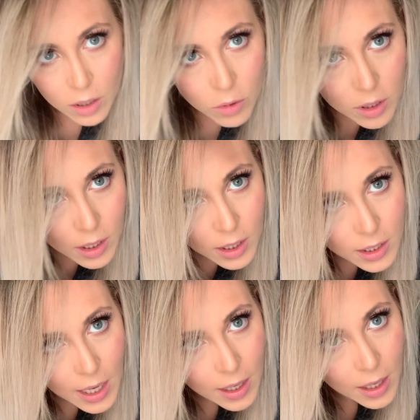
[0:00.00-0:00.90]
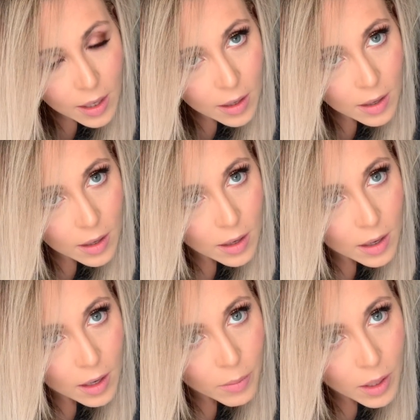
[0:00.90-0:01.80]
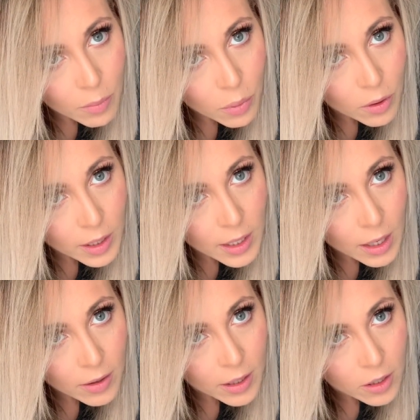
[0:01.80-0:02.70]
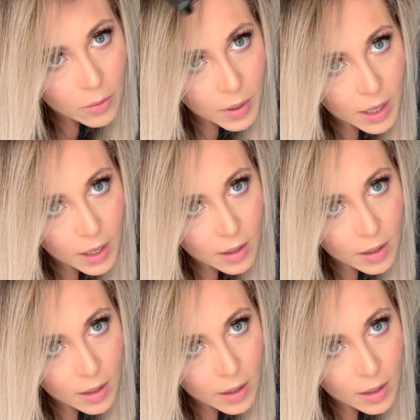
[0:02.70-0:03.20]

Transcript: just gonna take it and I'm gonna pull it down a little bit.